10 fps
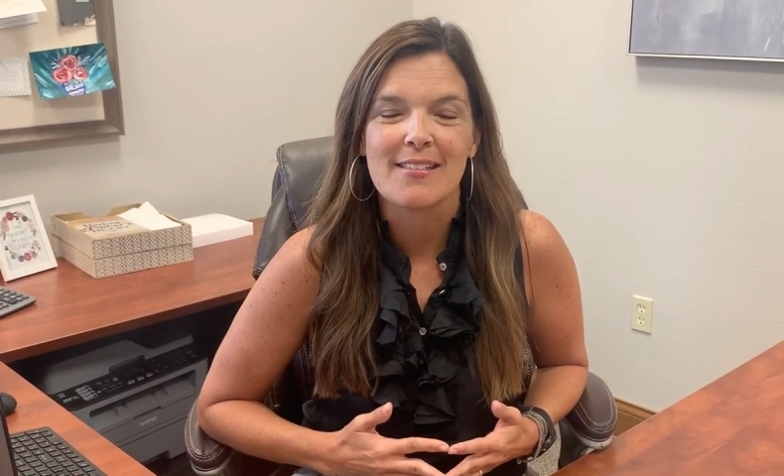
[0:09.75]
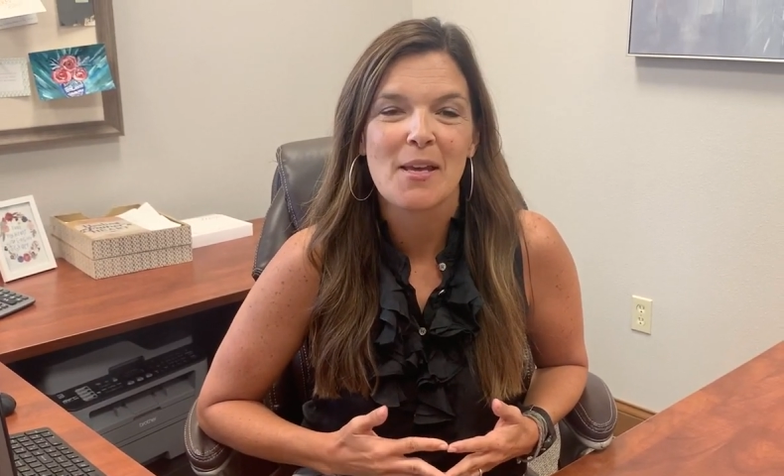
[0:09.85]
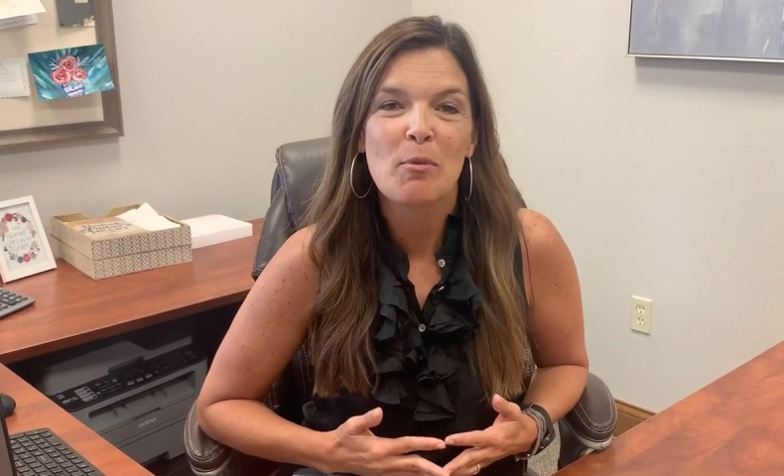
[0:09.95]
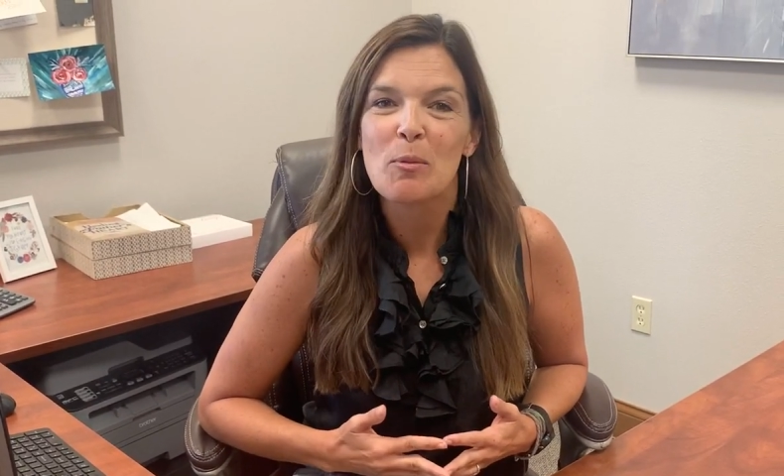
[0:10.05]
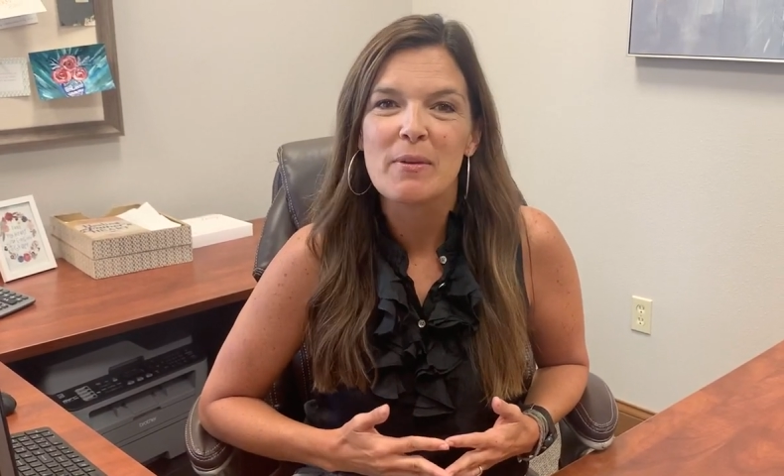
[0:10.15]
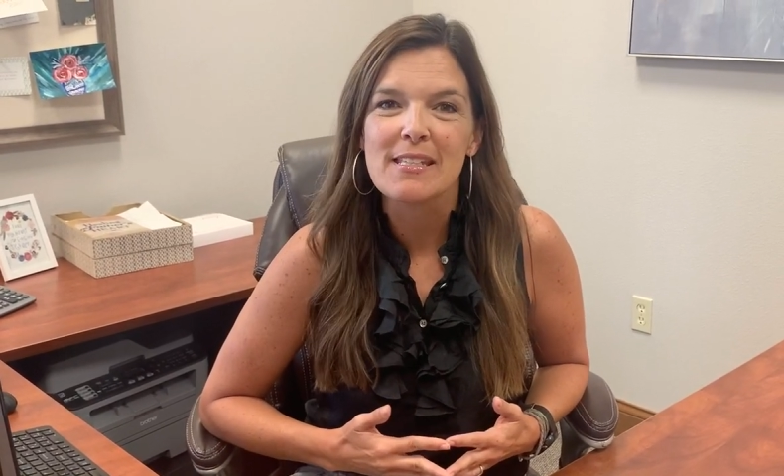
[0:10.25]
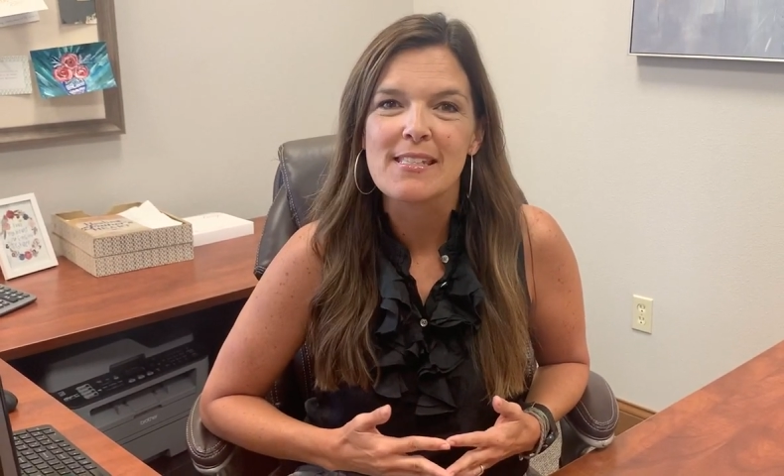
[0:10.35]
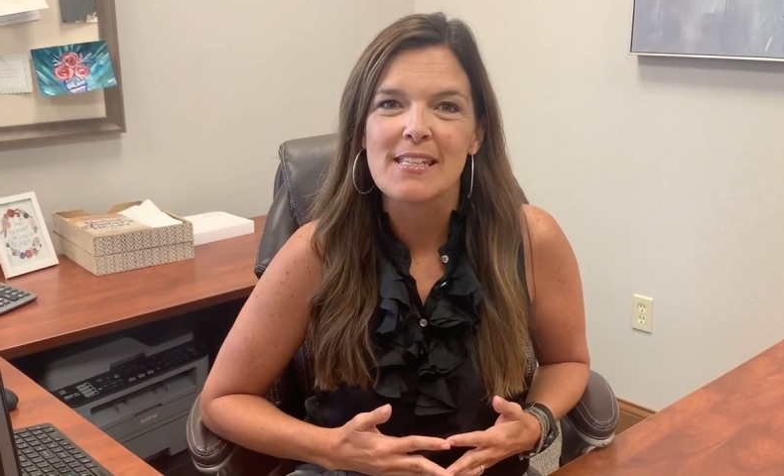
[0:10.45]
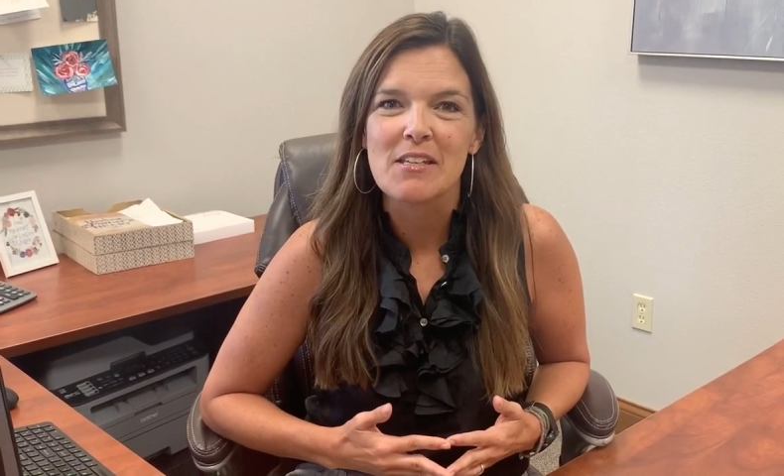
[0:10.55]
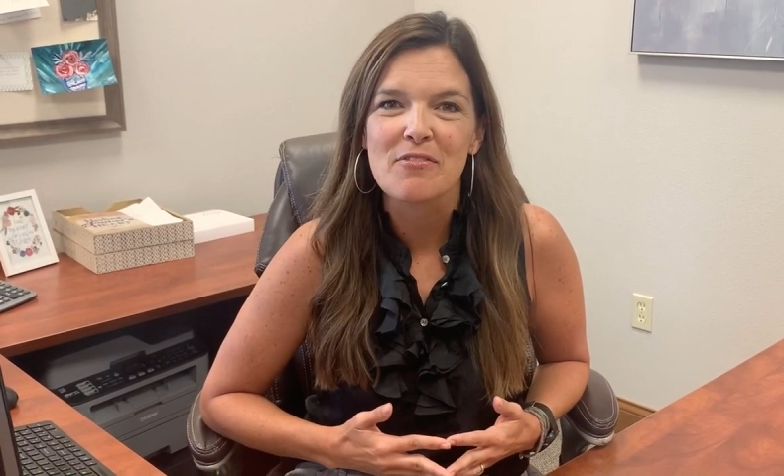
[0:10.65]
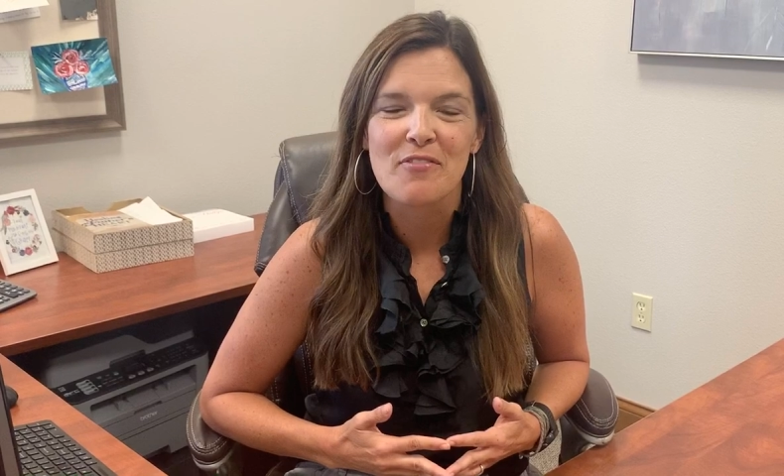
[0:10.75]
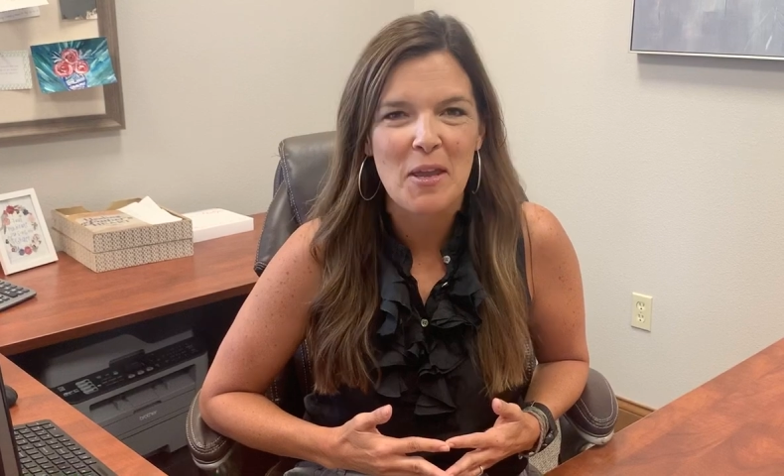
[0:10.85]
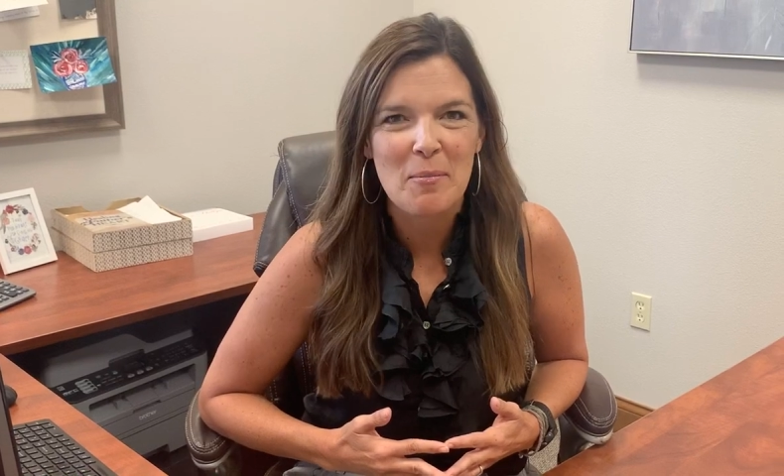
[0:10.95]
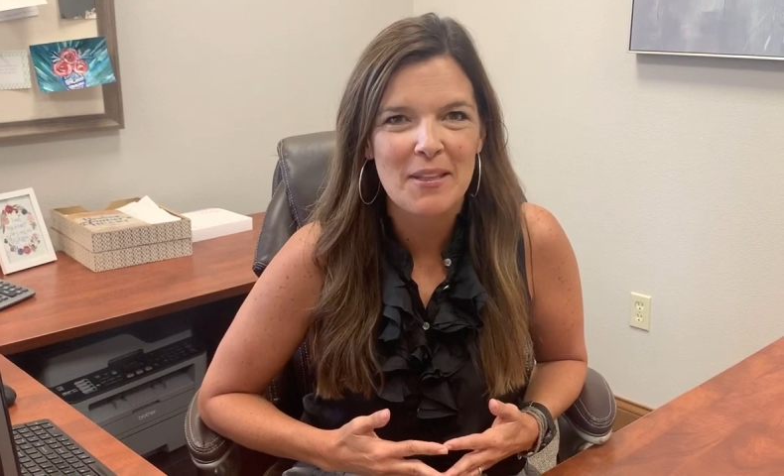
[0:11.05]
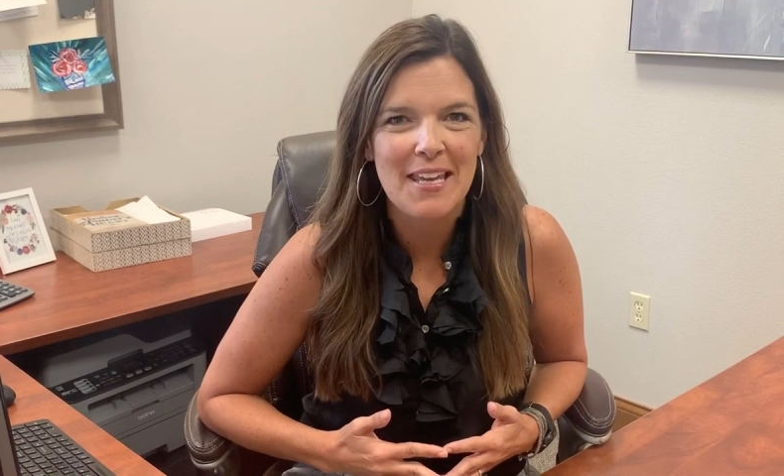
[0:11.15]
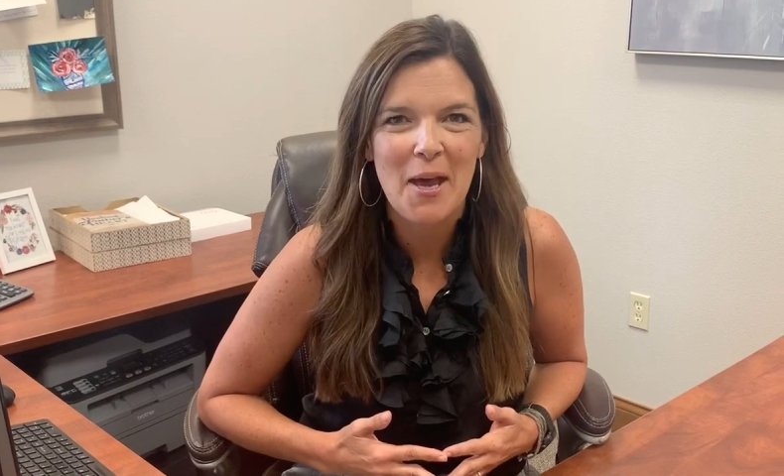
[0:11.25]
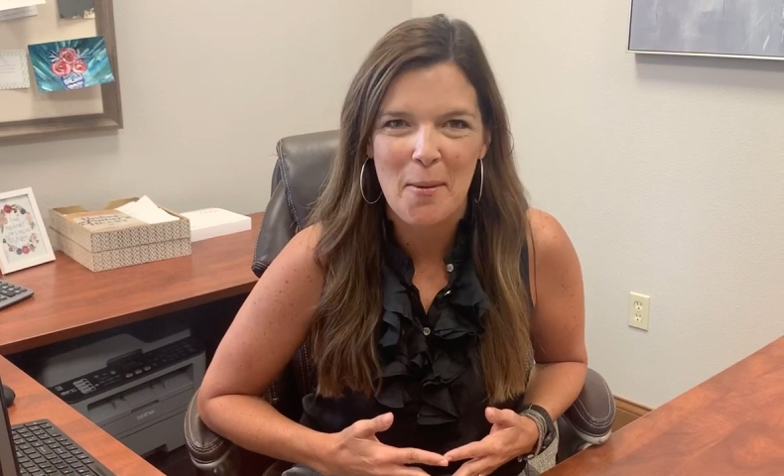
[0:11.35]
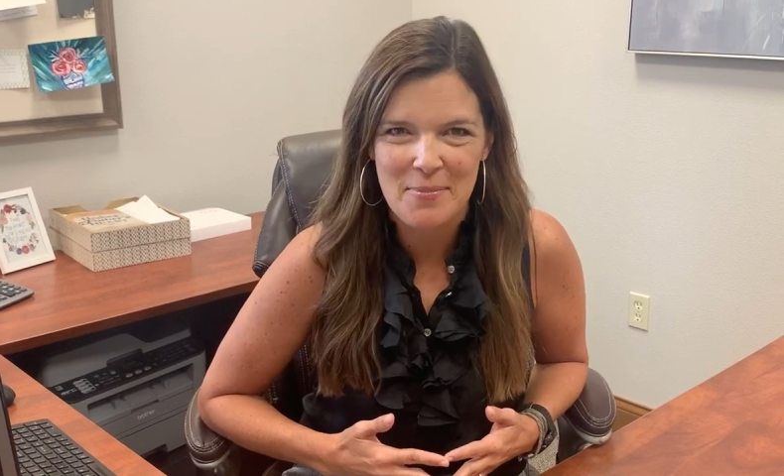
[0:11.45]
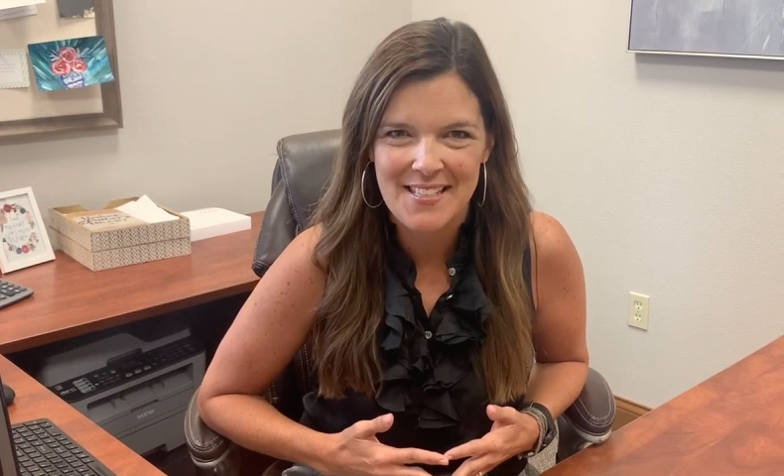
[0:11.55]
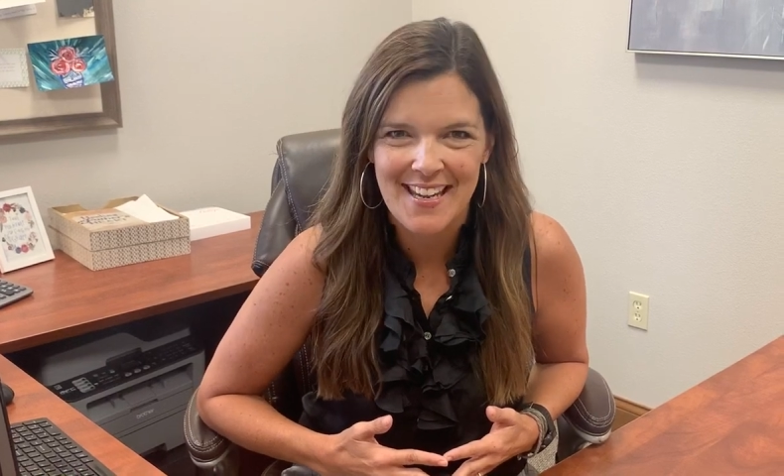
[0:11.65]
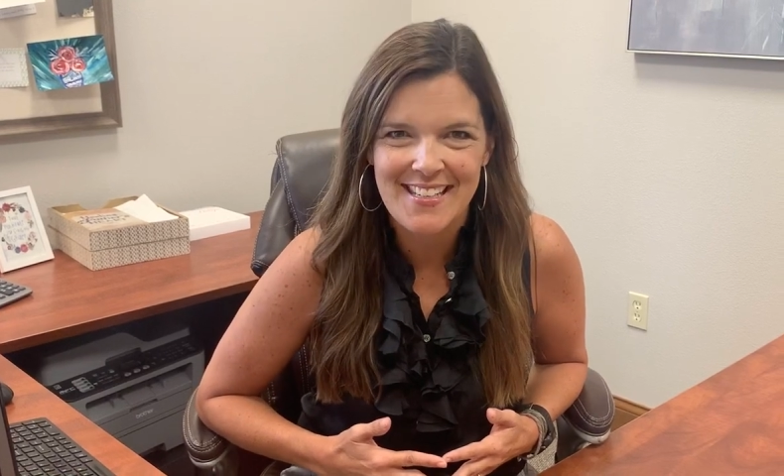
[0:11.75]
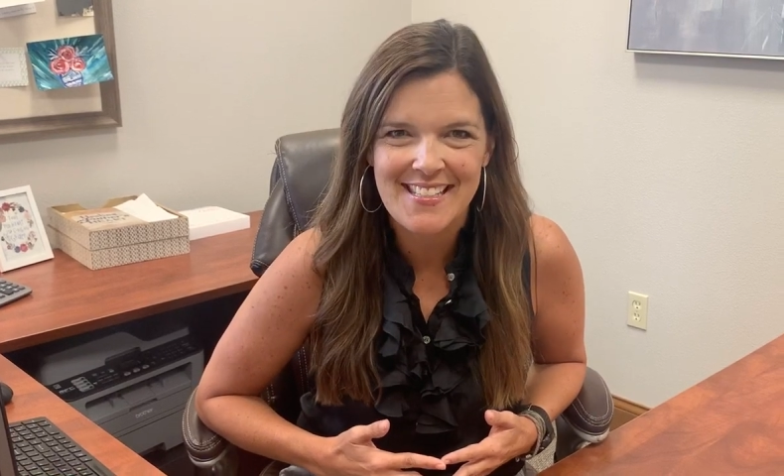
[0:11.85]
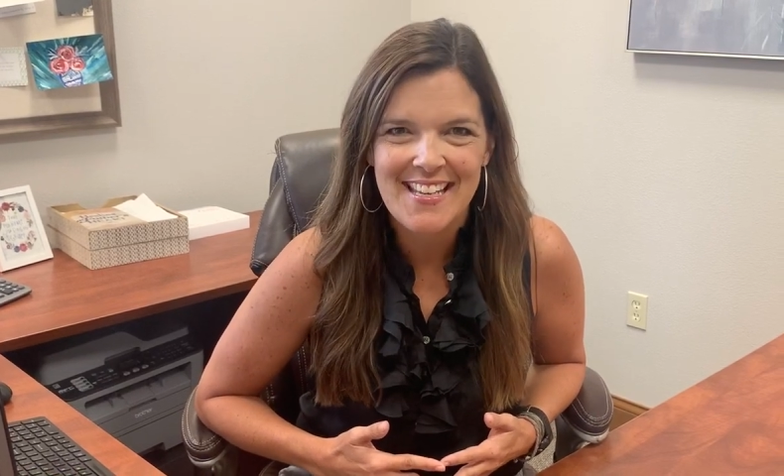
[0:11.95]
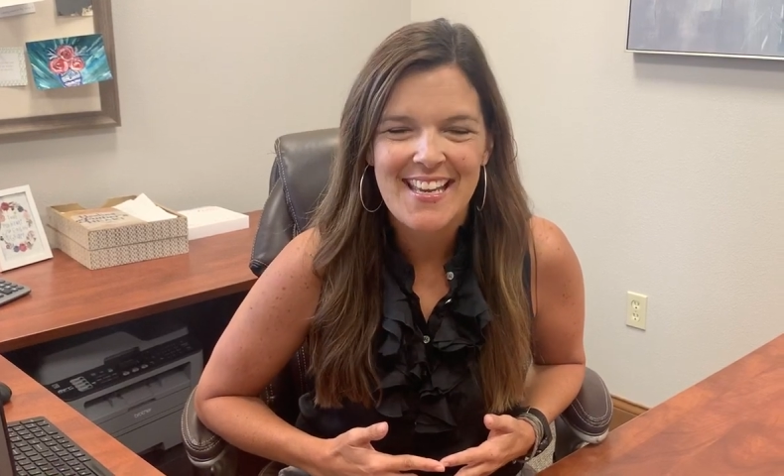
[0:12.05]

WPC family update,